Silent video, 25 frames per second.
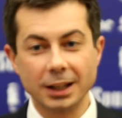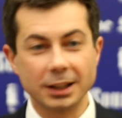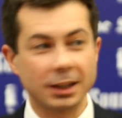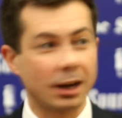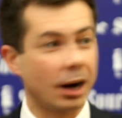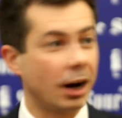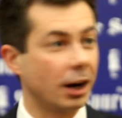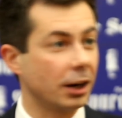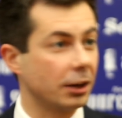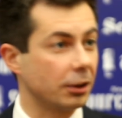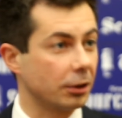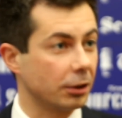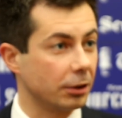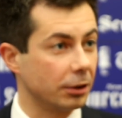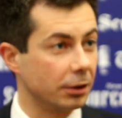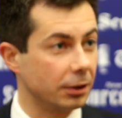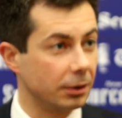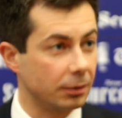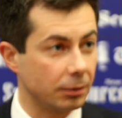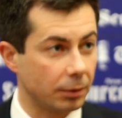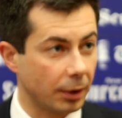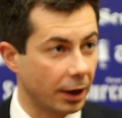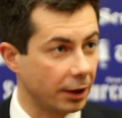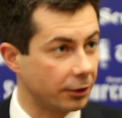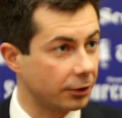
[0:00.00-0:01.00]
conquered
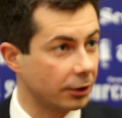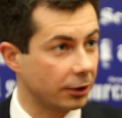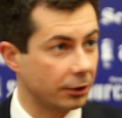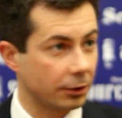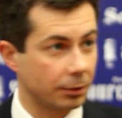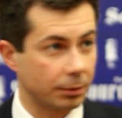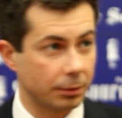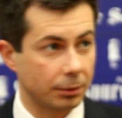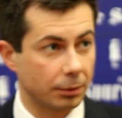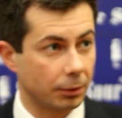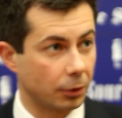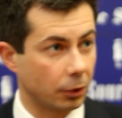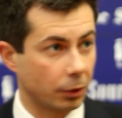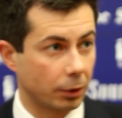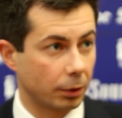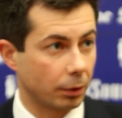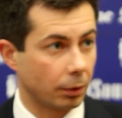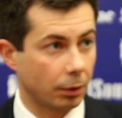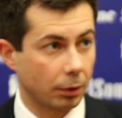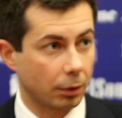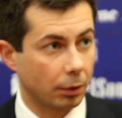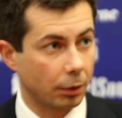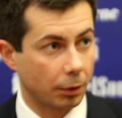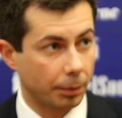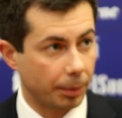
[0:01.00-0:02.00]
racism
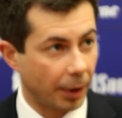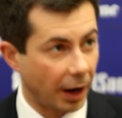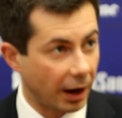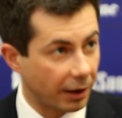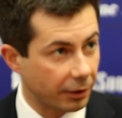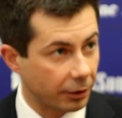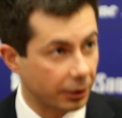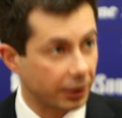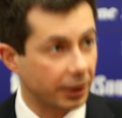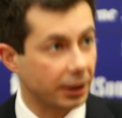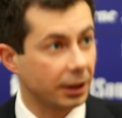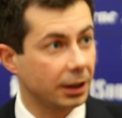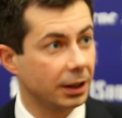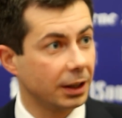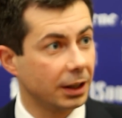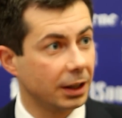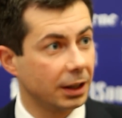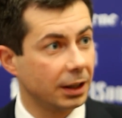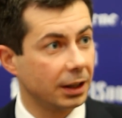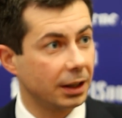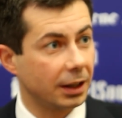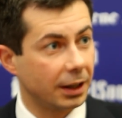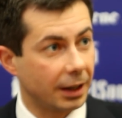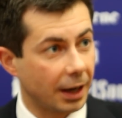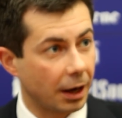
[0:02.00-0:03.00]
or poverty
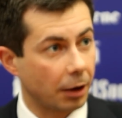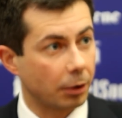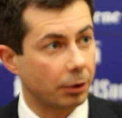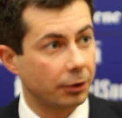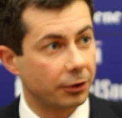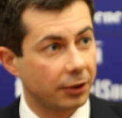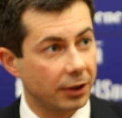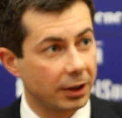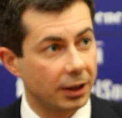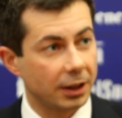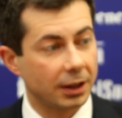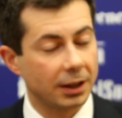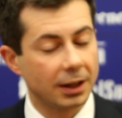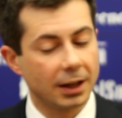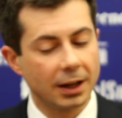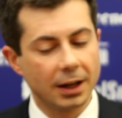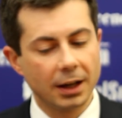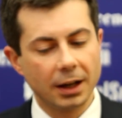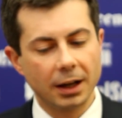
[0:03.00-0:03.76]
in our city.